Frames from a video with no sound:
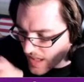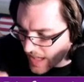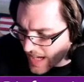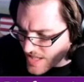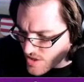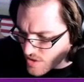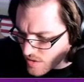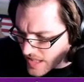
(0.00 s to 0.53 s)

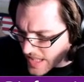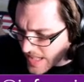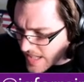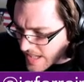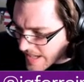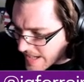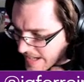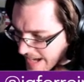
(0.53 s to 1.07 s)
Julie,
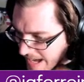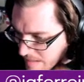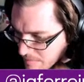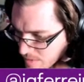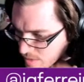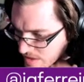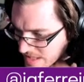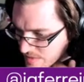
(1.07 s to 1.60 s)
I'm
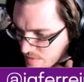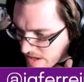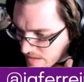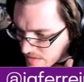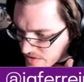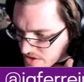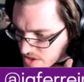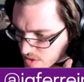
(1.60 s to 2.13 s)
good at
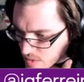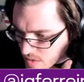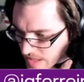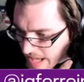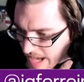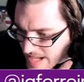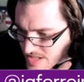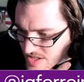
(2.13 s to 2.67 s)
regular school.
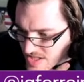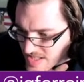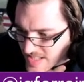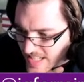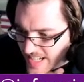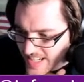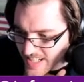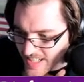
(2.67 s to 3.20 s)
I just
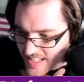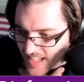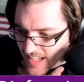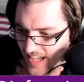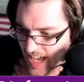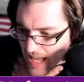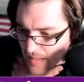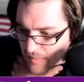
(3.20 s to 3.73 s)
hate it.
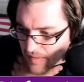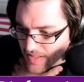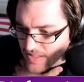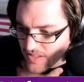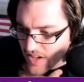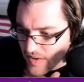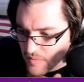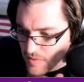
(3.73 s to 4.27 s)
I'm a bit
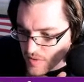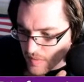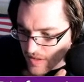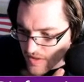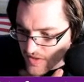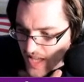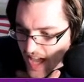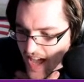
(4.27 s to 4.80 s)
nervous
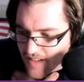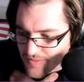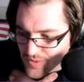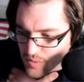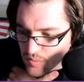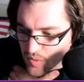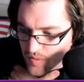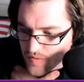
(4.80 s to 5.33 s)
because I have to
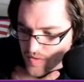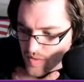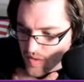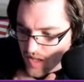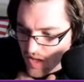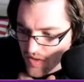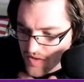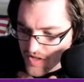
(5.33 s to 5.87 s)
move to
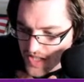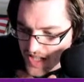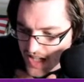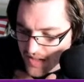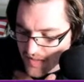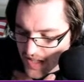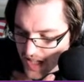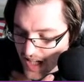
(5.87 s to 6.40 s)
the other side
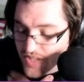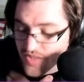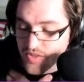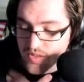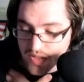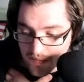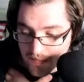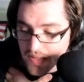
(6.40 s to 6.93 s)
of the
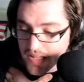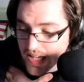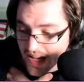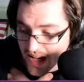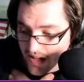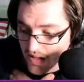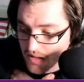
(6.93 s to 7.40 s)
country. Yeah.